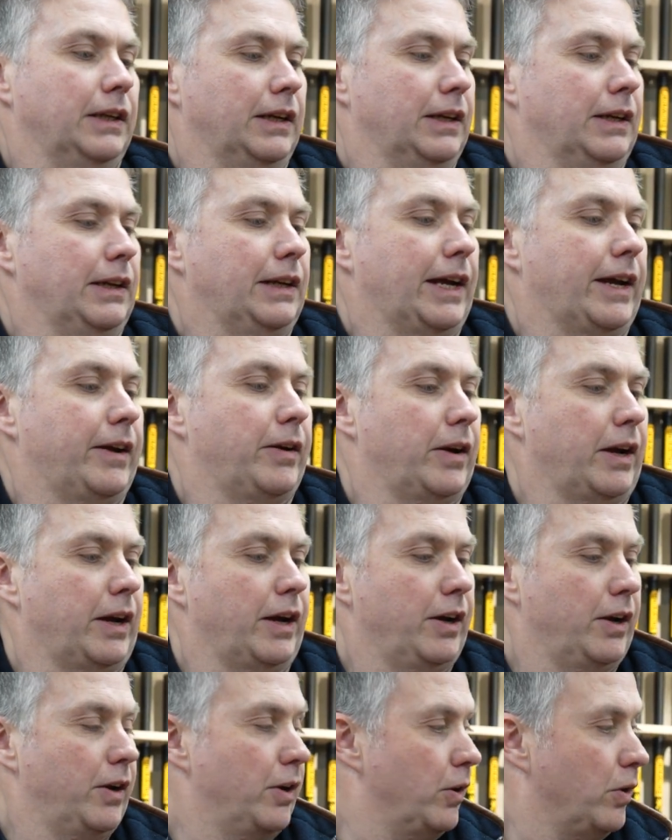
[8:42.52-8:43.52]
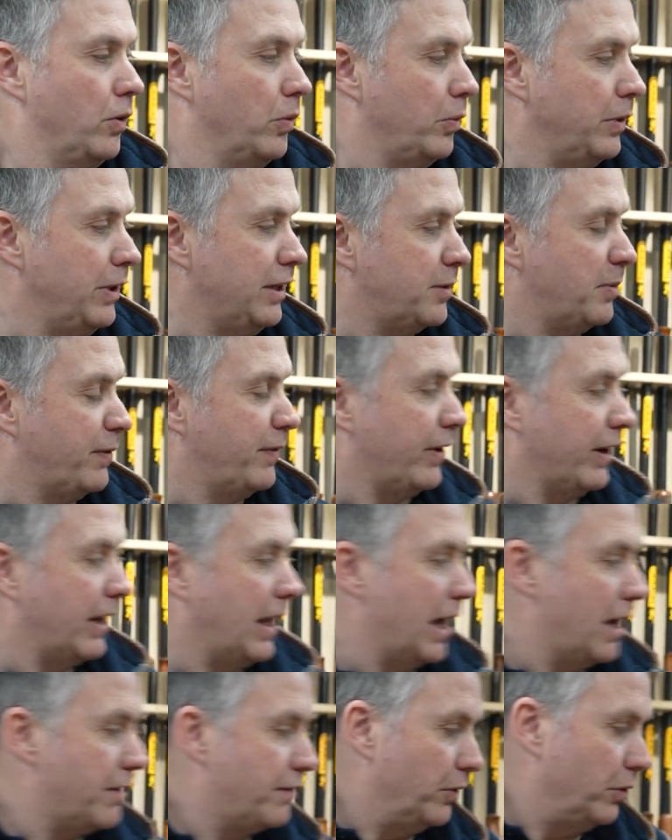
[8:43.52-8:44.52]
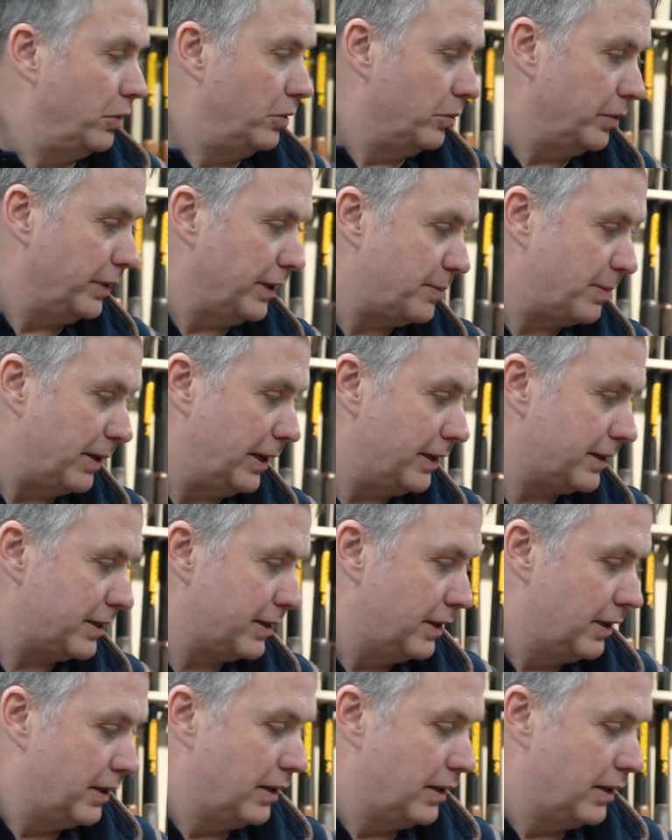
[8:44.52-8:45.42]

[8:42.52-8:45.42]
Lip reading: Now, we need to be very careful with these pellets.